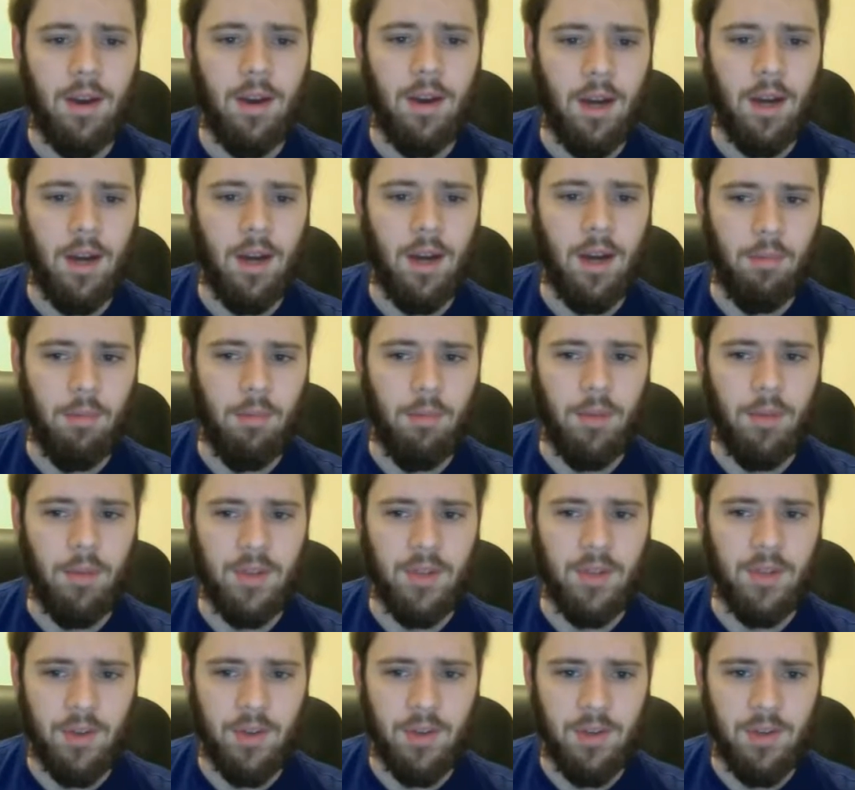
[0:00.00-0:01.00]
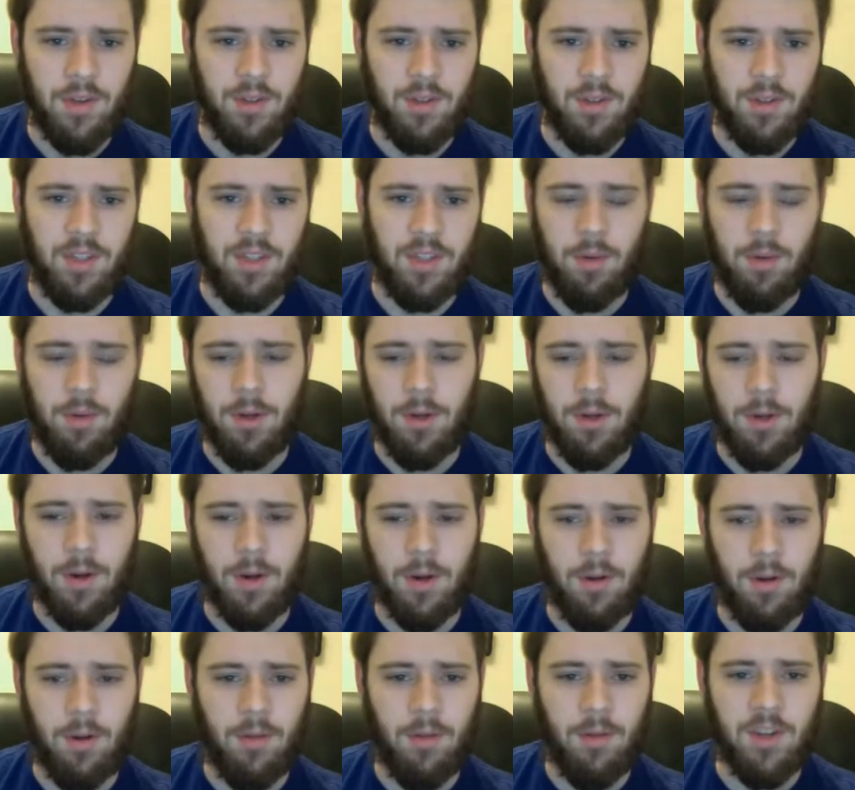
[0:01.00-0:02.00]
But essentially, you'll just see what your
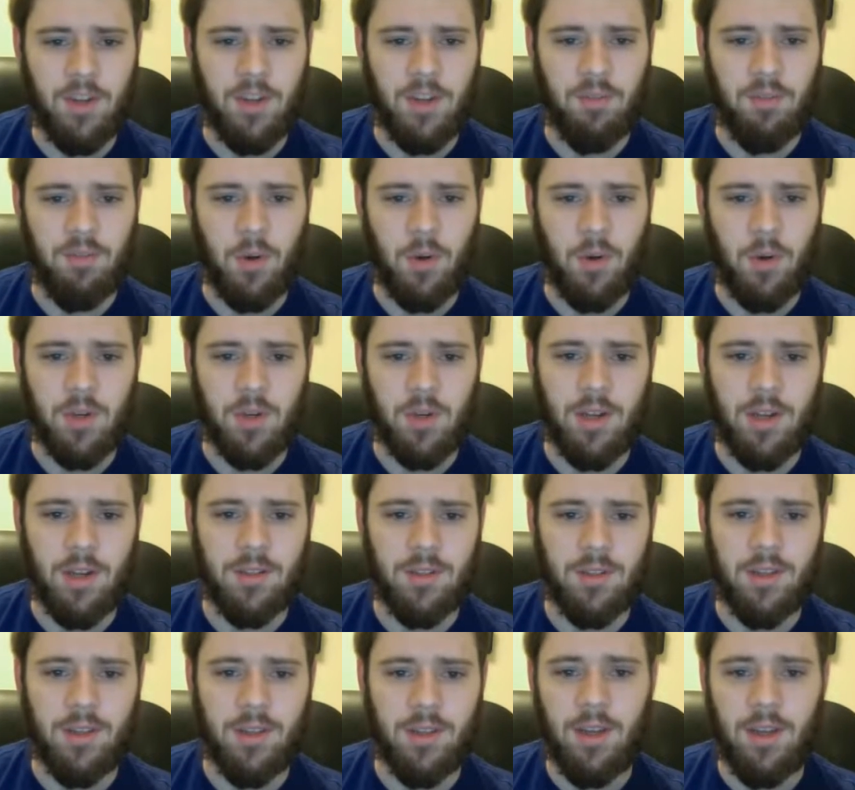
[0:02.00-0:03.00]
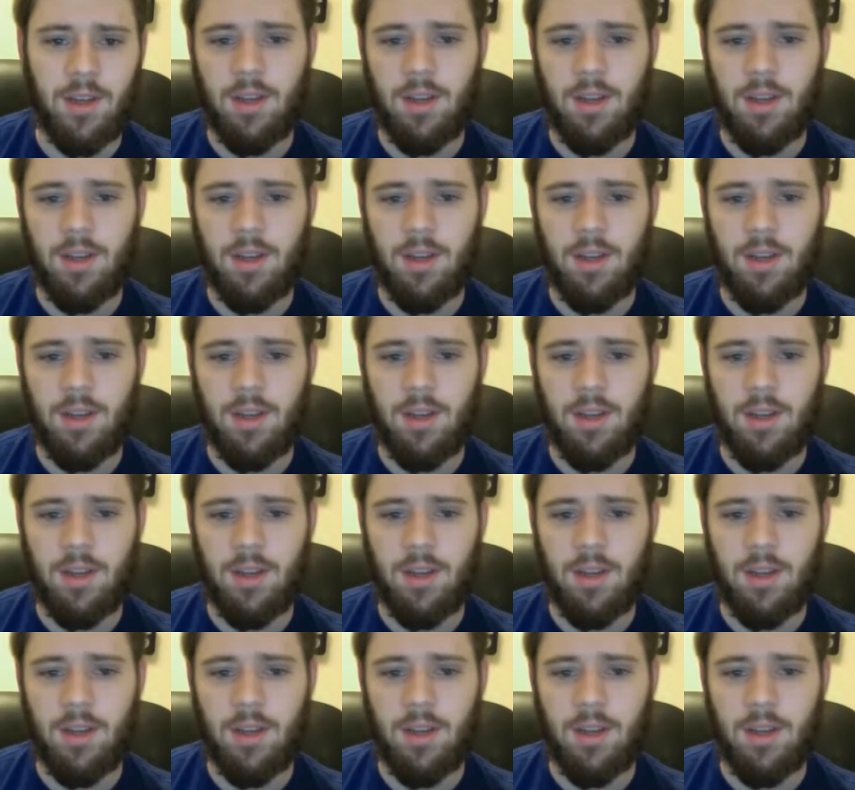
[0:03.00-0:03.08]
current range of motion is.